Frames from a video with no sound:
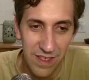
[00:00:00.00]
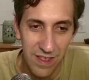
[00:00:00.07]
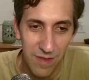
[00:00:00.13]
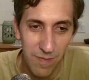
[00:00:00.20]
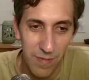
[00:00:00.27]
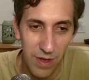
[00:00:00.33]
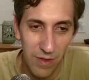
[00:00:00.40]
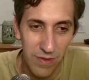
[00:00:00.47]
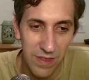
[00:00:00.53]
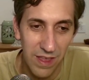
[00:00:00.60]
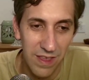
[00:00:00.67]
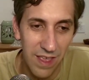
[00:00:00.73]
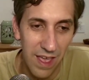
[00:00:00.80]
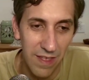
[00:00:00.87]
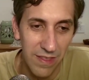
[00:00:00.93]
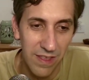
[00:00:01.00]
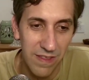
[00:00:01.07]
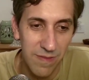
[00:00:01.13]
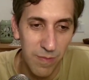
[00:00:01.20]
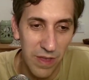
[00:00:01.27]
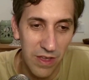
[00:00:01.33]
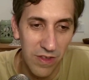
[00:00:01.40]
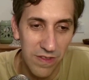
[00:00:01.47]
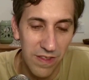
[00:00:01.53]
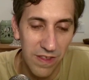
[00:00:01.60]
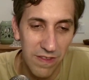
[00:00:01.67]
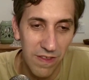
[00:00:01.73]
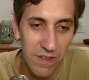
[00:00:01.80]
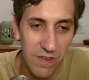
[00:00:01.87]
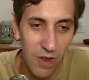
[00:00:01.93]
Pawn take, yeah, because
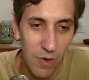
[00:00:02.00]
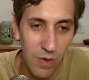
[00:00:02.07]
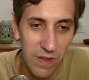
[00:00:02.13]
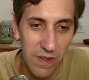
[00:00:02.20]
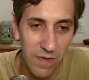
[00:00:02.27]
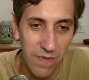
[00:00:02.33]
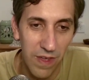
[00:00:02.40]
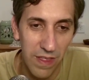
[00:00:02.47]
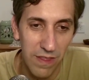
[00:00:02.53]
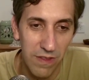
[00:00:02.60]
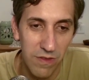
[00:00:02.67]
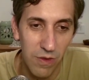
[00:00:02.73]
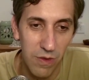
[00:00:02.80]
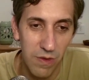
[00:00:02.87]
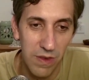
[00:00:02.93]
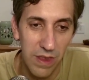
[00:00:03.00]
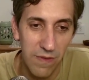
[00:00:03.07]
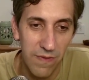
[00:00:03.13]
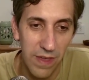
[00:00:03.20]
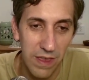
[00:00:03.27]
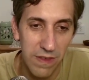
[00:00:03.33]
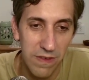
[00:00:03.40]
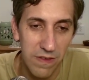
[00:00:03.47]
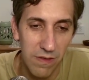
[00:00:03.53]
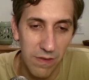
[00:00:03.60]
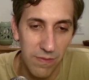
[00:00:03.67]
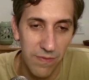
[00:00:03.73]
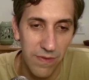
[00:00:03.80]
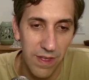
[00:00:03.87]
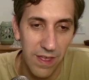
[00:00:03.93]
this is always defended. So even if H
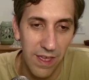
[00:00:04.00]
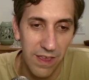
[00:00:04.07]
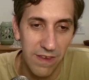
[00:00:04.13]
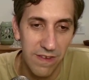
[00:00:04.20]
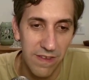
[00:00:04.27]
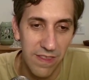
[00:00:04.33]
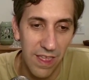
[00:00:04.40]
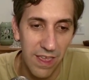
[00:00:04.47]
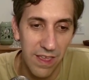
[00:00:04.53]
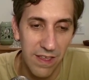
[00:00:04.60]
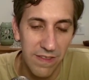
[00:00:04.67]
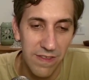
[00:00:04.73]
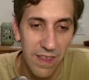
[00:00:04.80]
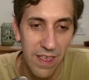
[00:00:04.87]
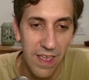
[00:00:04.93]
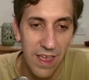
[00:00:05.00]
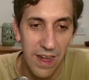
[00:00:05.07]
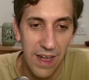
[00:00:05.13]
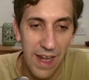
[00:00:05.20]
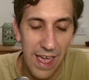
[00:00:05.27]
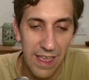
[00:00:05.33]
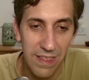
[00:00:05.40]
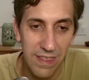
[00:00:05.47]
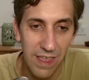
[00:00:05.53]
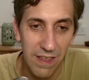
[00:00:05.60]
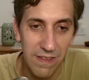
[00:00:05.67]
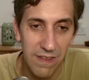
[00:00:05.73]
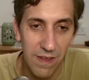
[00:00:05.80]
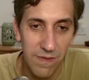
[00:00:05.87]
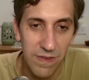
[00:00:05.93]
takes, knight
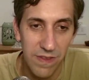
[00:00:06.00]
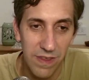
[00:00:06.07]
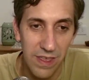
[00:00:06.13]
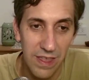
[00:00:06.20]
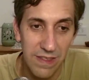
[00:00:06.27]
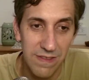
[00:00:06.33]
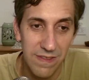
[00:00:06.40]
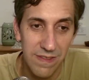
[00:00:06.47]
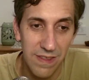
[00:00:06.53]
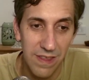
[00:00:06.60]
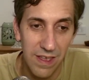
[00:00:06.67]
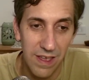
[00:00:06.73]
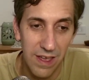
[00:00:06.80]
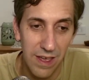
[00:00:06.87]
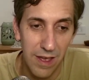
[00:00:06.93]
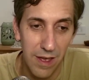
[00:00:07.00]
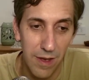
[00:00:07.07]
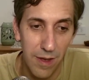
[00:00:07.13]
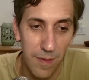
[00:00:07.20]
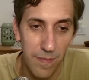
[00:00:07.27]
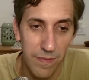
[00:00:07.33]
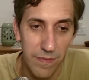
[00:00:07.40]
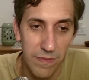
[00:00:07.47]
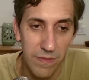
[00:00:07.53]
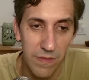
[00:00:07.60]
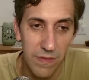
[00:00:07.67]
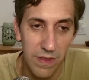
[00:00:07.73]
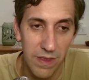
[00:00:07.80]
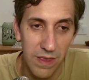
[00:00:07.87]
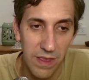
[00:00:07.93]
takes F6,
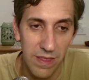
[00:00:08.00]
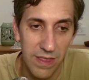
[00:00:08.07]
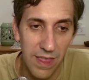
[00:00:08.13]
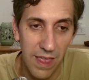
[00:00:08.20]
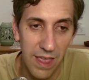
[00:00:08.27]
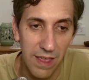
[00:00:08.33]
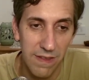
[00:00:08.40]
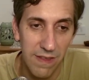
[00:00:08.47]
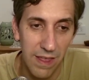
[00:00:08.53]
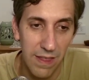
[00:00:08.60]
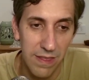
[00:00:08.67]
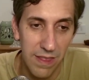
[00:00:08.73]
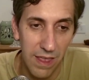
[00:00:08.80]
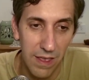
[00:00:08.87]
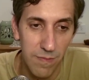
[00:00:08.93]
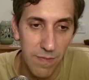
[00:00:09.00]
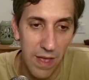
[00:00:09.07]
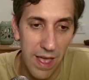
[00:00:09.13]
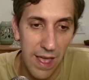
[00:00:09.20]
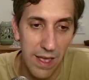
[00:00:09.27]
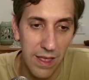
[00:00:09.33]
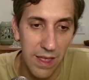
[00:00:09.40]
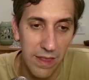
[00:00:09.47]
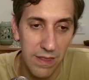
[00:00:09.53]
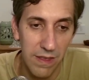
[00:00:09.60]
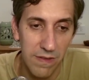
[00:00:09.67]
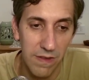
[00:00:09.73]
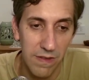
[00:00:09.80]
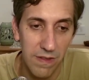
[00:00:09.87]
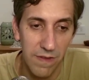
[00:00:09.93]
he takes, I take back, and
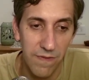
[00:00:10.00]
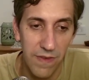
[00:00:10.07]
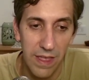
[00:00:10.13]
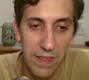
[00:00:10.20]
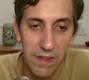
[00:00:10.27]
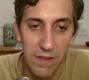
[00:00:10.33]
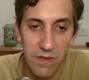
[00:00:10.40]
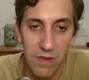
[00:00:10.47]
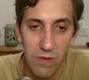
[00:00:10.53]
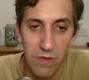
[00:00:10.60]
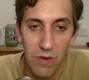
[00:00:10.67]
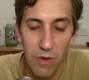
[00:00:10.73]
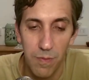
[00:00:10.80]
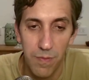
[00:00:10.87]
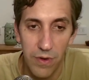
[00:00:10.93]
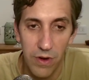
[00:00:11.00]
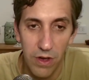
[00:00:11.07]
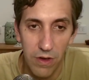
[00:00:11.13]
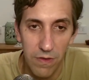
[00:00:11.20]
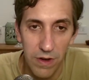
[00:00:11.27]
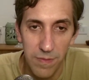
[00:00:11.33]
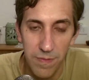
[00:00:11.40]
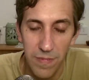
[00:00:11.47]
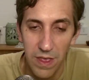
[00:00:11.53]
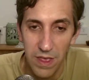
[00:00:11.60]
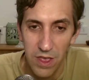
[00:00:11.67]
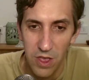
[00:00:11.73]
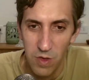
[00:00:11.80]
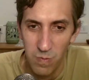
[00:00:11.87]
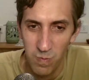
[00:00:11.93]
this is defended, so no problem.
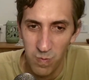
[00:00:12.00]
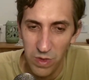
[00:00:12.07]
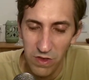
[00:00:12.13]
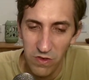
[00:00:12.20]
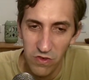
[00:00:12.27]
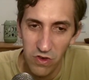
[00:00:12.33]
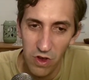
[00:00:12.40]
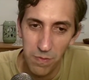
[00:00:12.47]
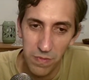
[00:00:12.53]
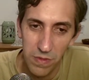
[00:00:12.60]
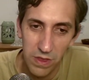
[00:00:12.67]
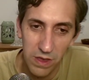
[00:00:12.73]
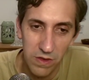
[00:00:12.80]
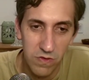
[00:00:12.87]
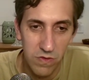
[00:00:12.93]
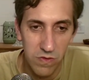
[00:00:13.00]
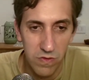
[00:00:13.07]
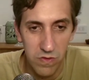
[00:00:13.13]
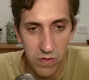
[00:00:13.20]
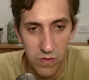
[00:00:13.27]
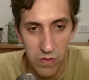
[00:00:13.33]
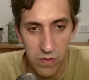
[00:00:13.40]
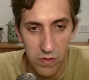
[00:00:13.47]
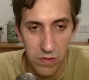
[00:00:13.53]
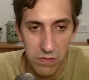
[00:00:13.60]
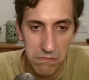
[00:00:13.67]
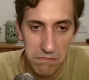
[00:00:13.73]
Bishop D2.